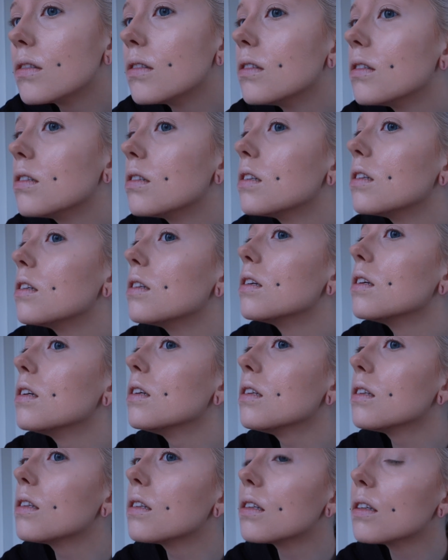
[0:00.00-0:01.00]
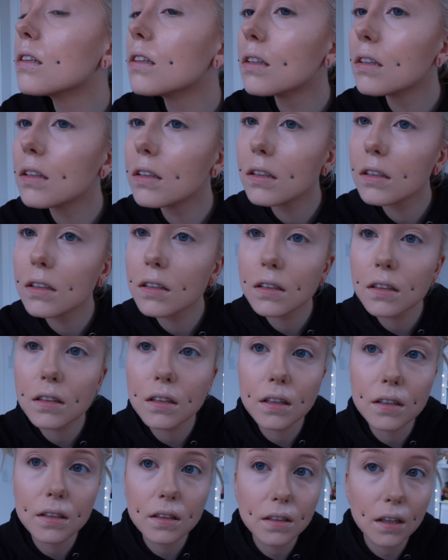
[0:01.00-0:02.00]
Do you see this?
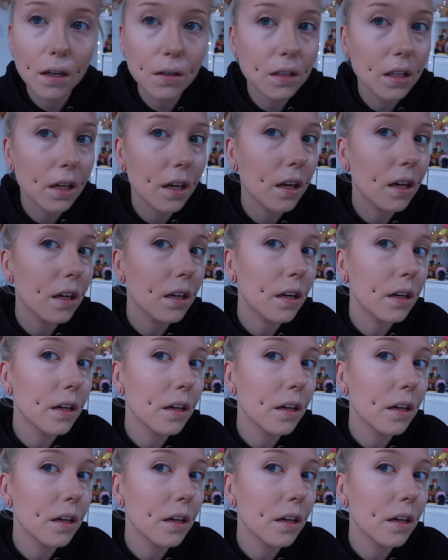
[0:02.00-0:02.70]
This is how tan I